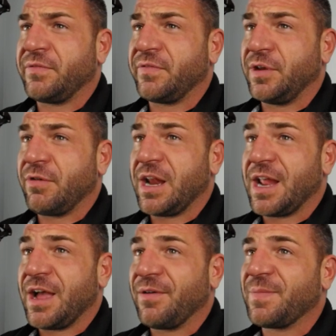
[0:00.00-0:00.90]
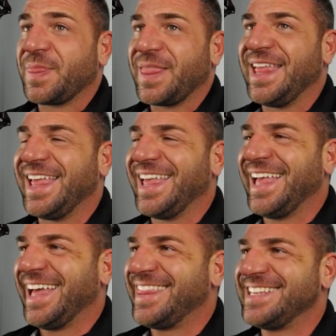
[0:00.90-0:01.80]
for you right now.
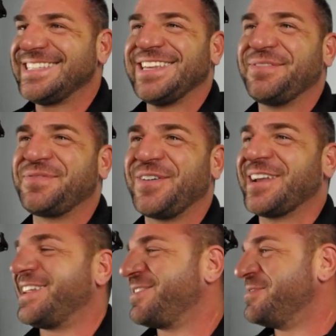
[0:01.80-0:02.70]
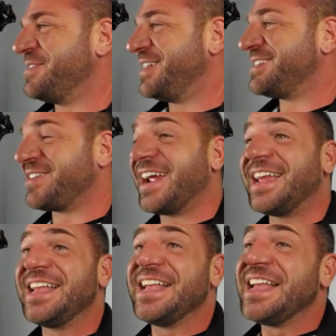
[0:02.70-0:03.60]
This is how fucking cool it is, right?
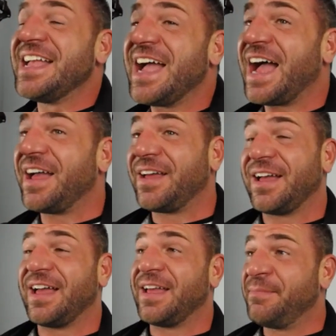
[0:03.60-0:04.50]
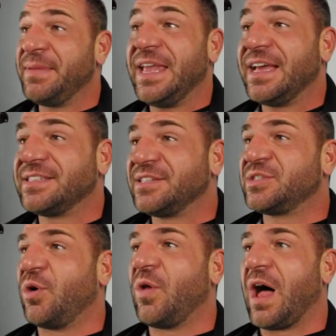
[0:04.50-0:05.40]
Me as the
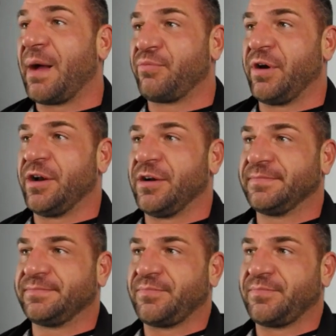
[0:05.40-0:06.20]
sole operator.